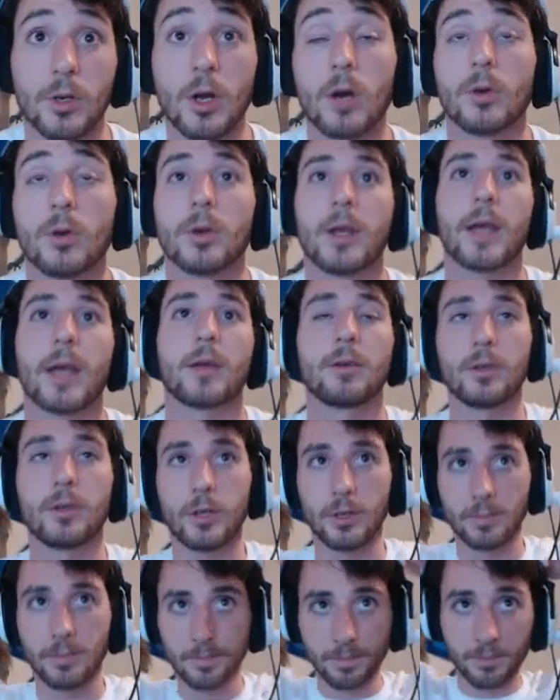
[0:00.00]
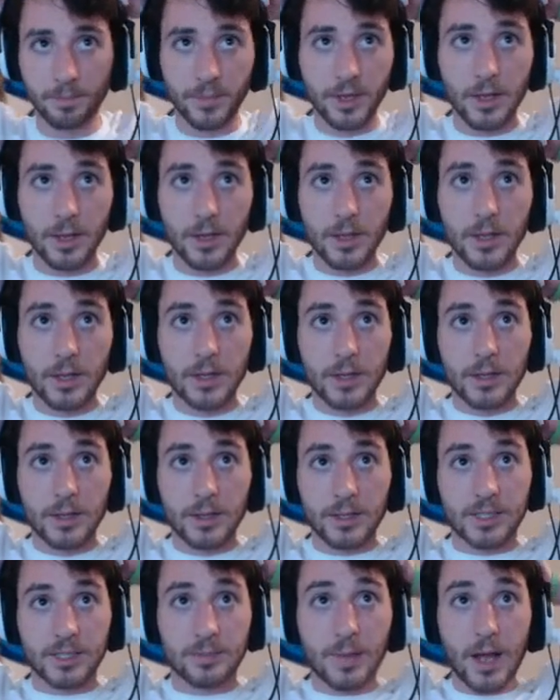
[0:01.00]
Oh, okay, good.
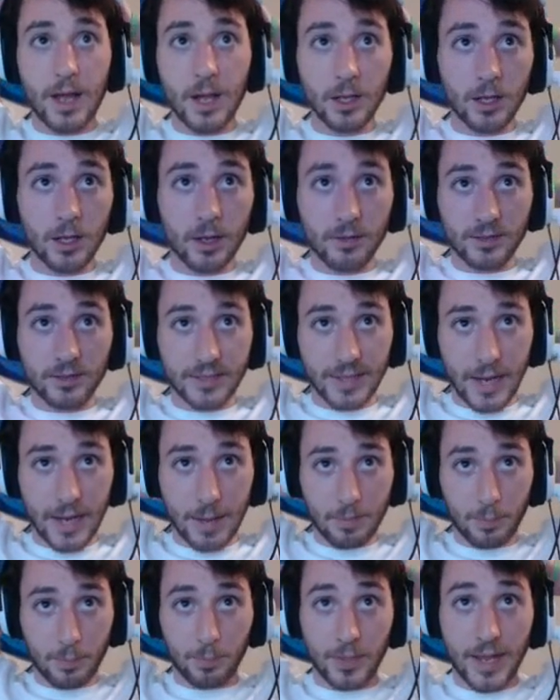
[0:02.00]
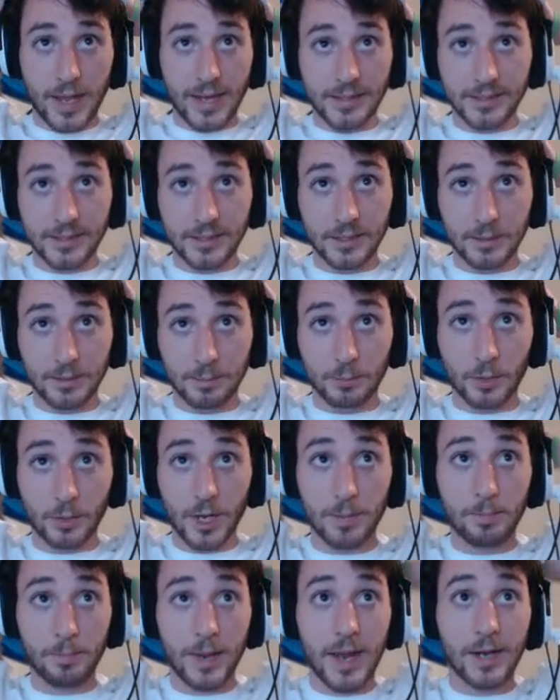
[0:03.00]
The smell of damp plankton
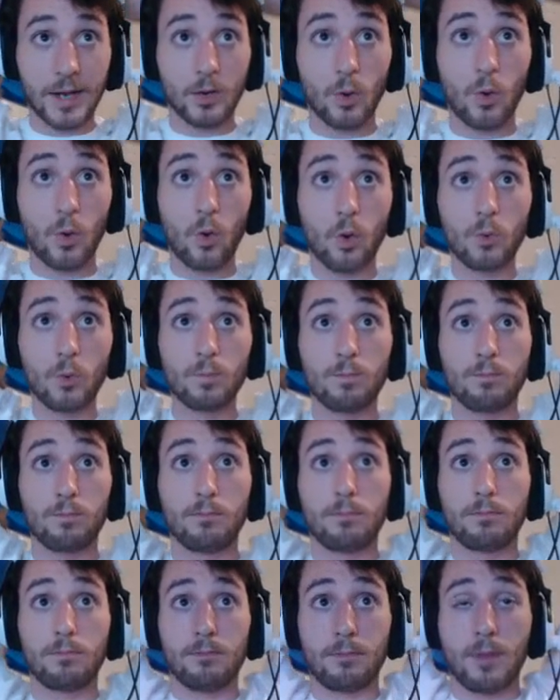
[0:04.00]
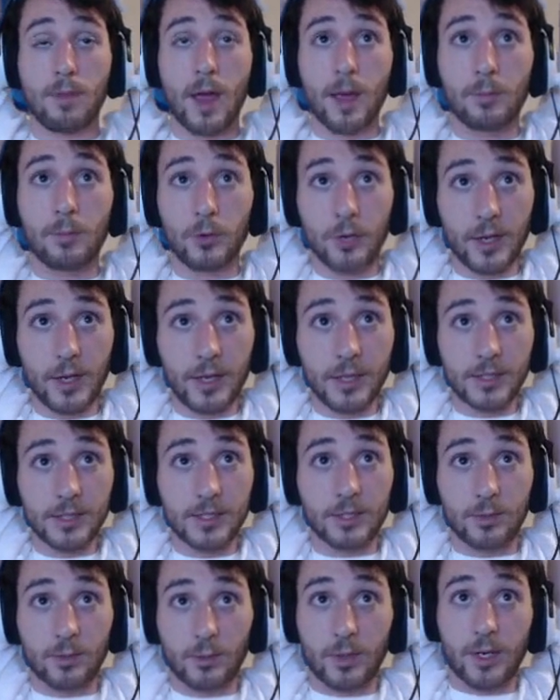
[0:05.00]
brought back old
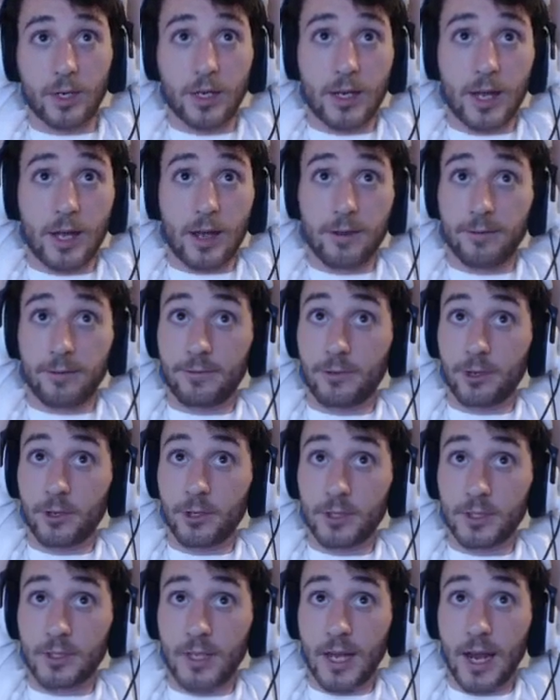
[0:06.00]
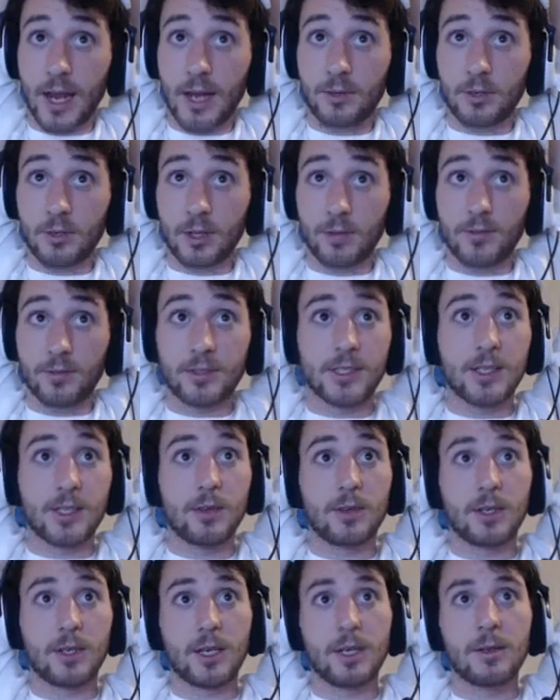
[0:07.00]
memories when I first came to the
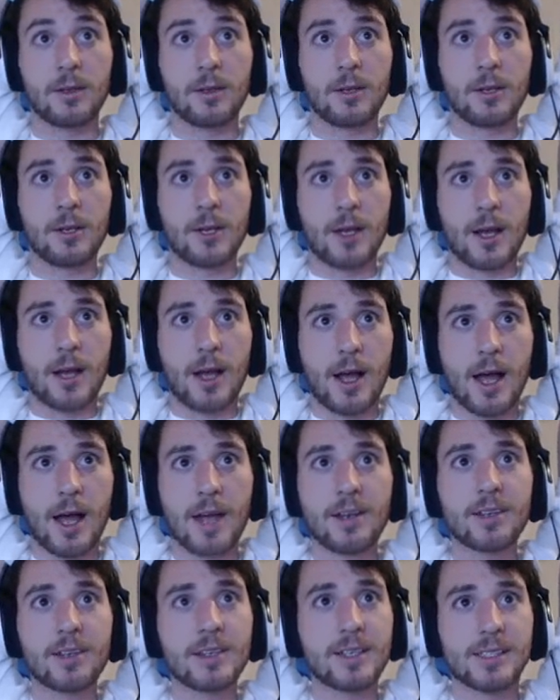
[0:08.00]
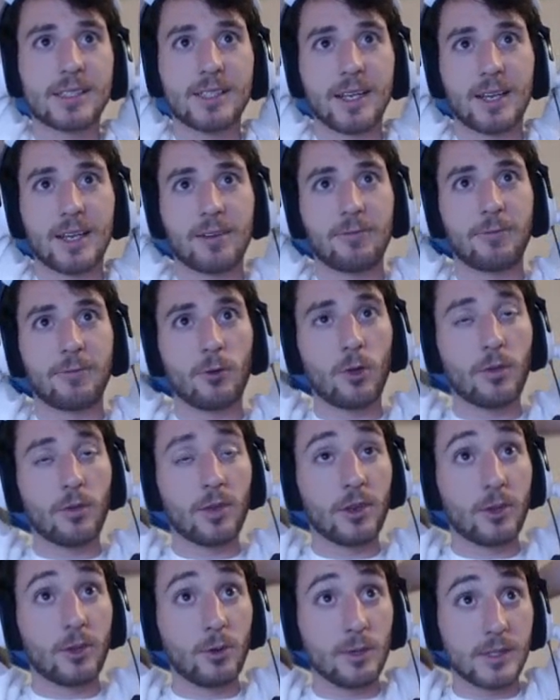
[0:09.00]
facility. Idealistic and full of
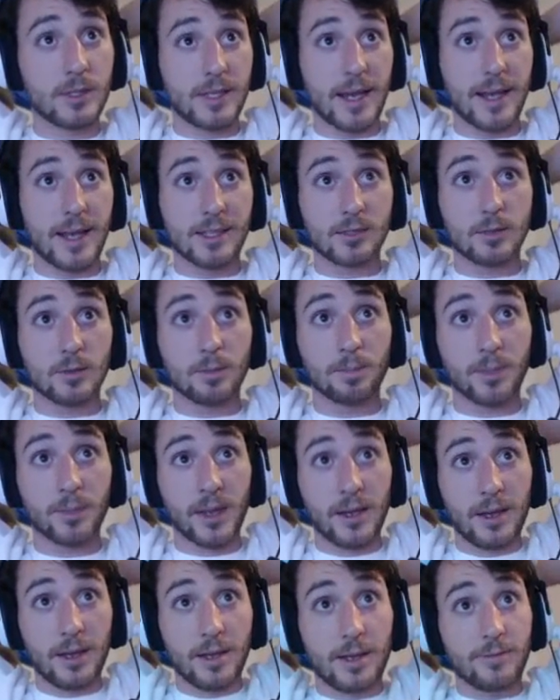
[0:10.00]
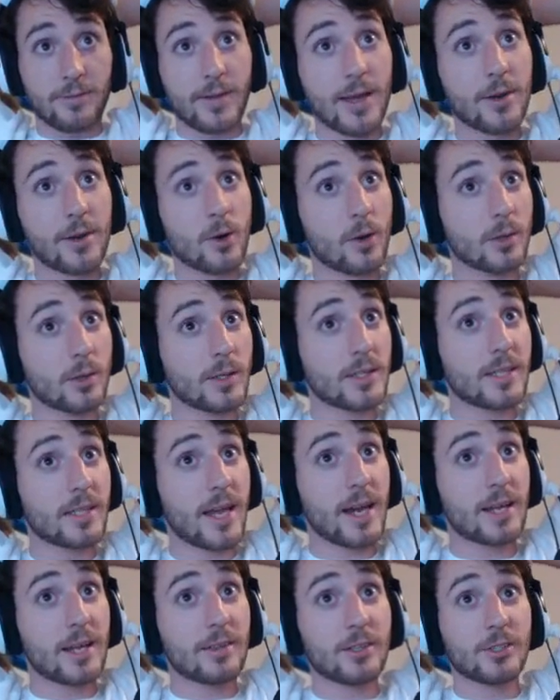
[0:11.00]
enthusiasm. If I had only
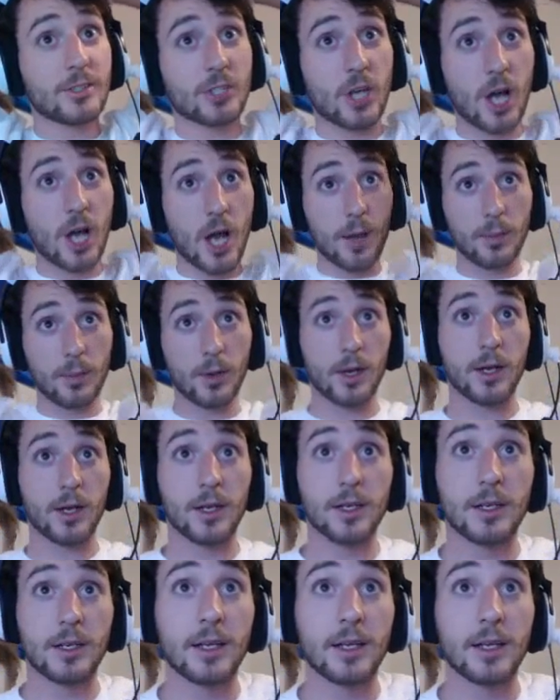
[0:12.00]
taken the job on...